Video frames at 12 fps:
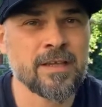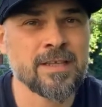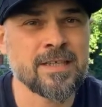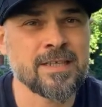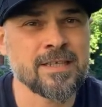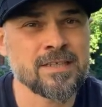
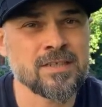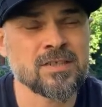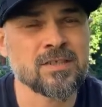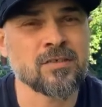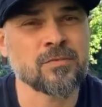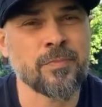
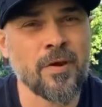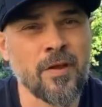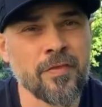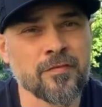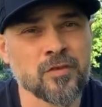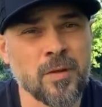this
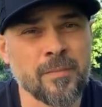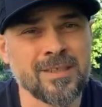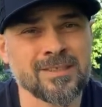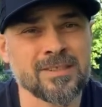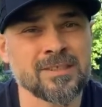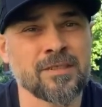birth
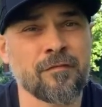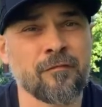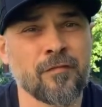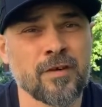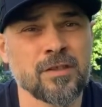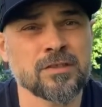traumas is the
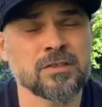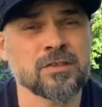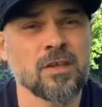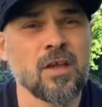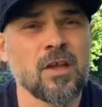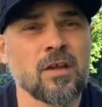first
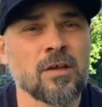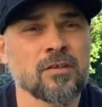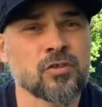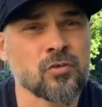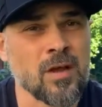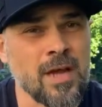
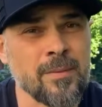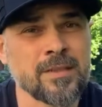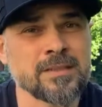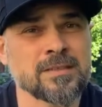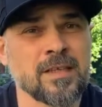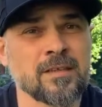
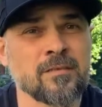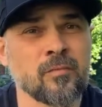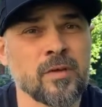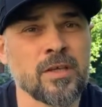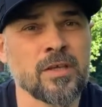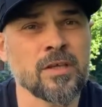traumas that
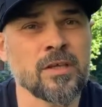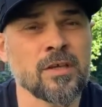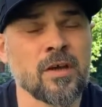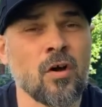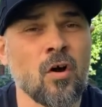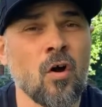we
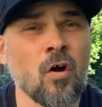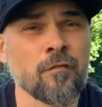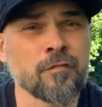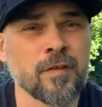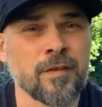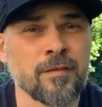
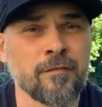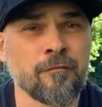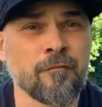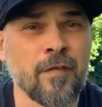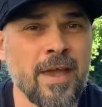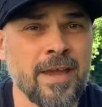often
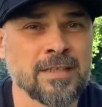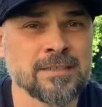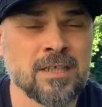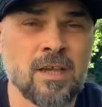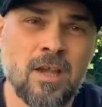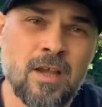
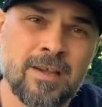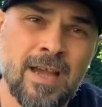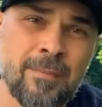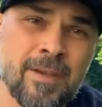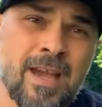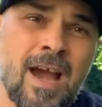face
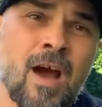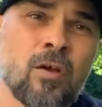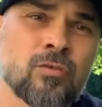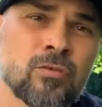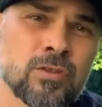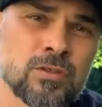coming
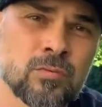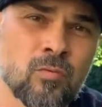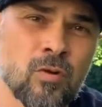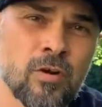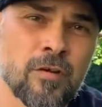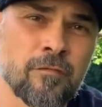out of this
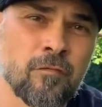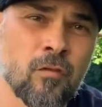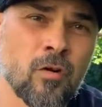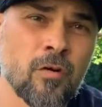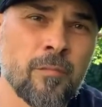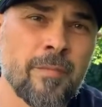world.
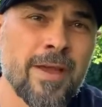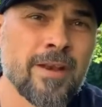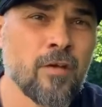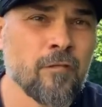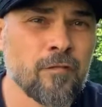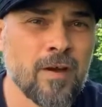For many
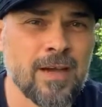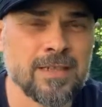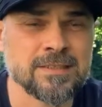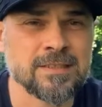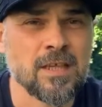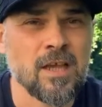of
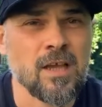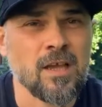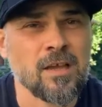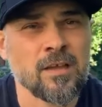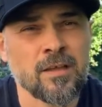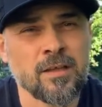us,
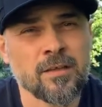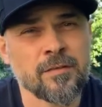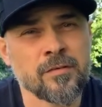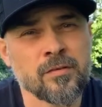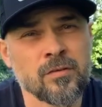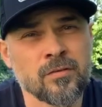
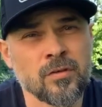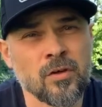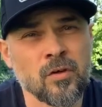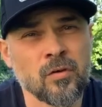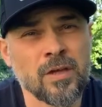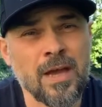you
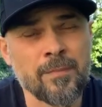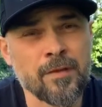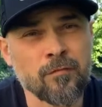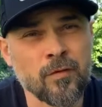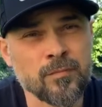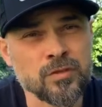know, coming
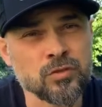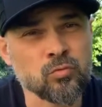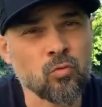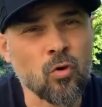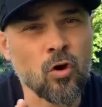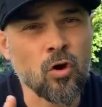from this
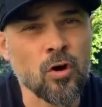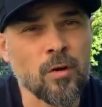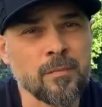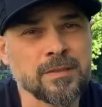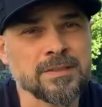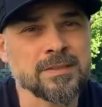
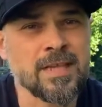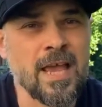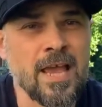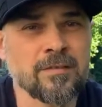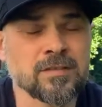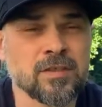warm,
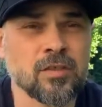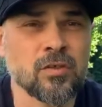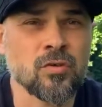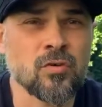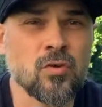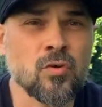safe,
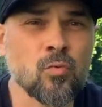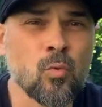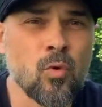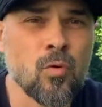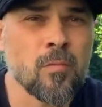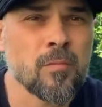secure
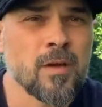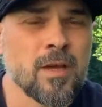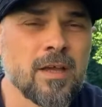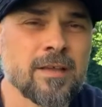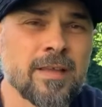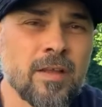womb
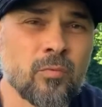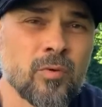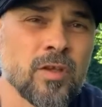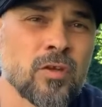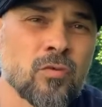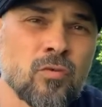that
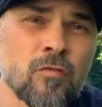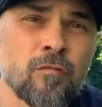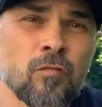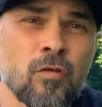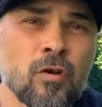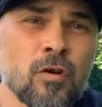we grew
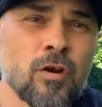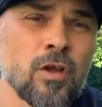for